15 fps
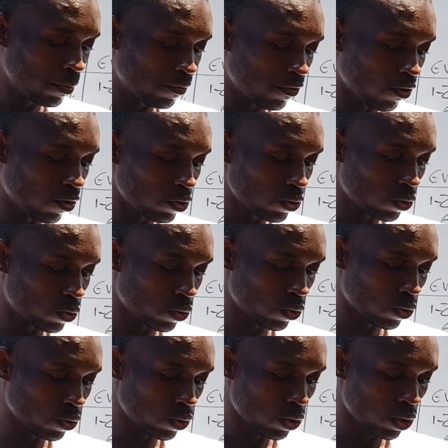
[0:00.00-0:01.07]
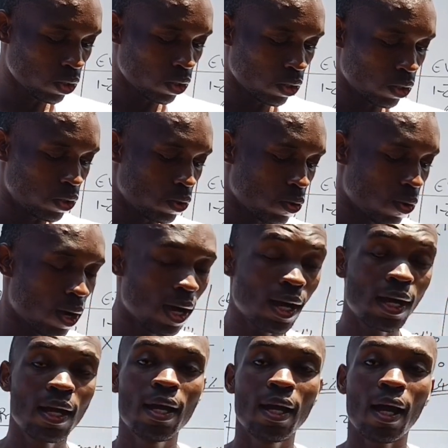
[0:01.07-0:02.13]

before you do your